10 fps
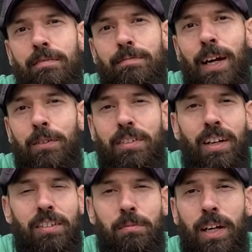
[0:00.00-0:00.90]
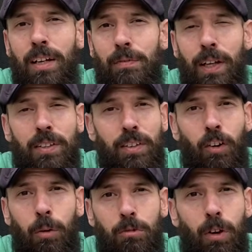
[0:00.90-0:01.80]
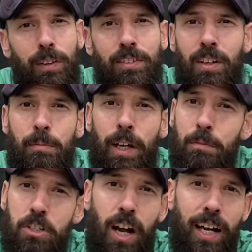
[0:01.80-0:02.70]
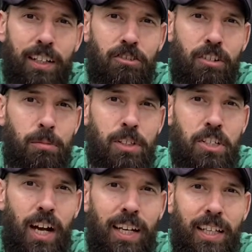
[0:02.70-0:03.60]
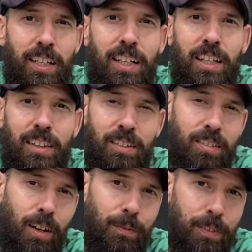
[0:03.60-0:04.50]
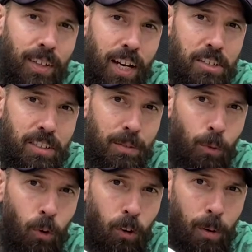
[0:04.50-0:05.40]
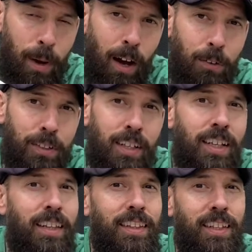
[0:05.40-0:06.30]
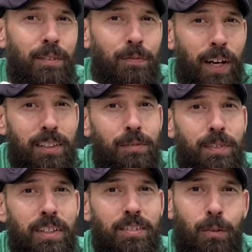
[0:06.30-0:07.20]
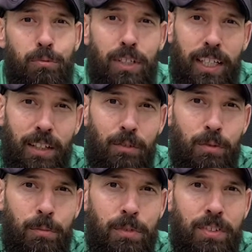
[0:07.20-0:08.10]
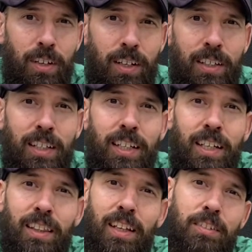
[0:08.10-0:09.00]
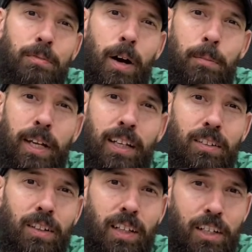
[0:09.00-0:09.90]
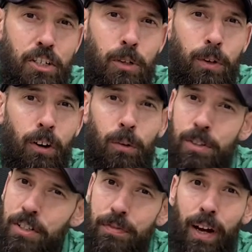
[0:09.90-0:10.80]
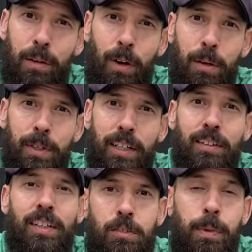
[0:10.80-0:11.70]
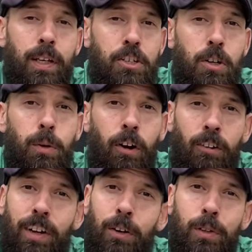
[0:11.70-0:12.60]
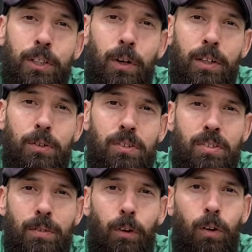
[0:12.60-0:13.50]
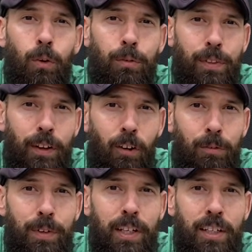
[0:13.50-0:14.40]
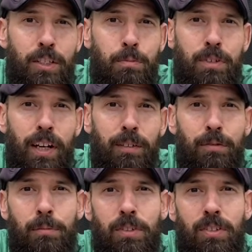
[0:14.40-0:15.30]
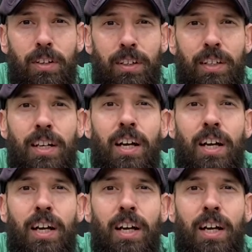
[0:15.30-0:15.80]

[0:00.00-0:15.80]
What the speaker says: Now, it's not some kind of fancy armor all that's going to make them shine extremely shiny. This stuff is actually more about the effectiveness of protecting it from the sun and less about making it look like a show car, which is fine by me. Speaking of show car, not only do I use this stuff all over the RV to protect it from the sun,